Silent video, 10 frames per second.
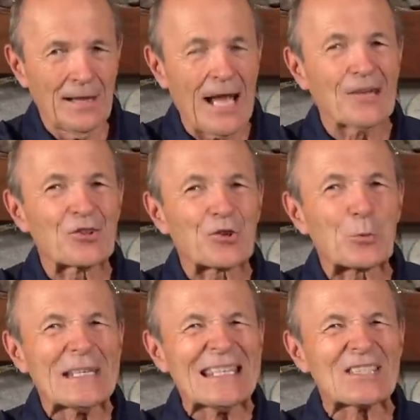and
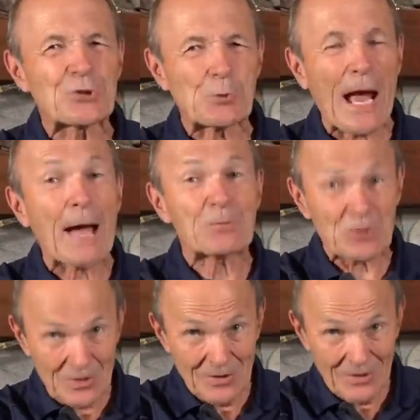3
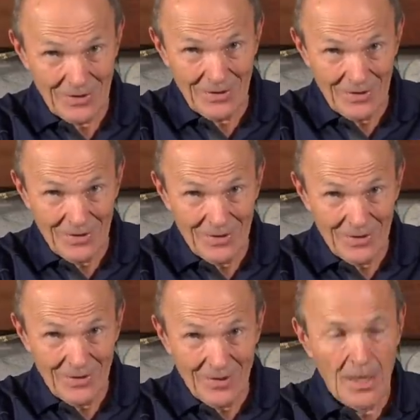straps,
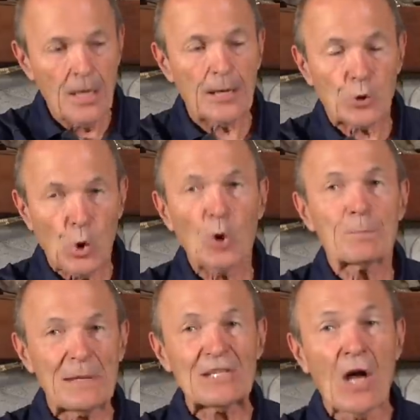it
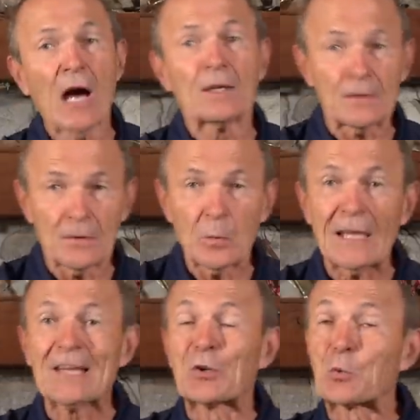could be done
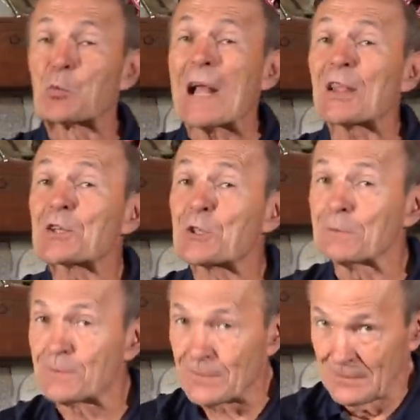in
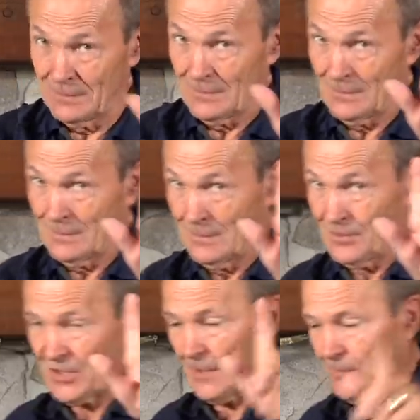relative
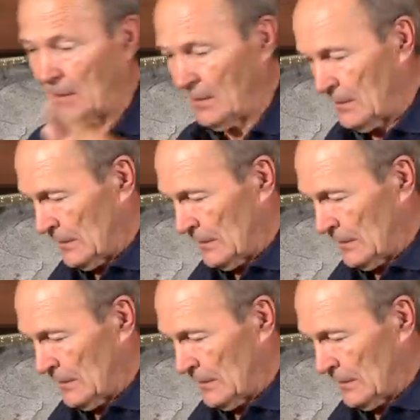safety.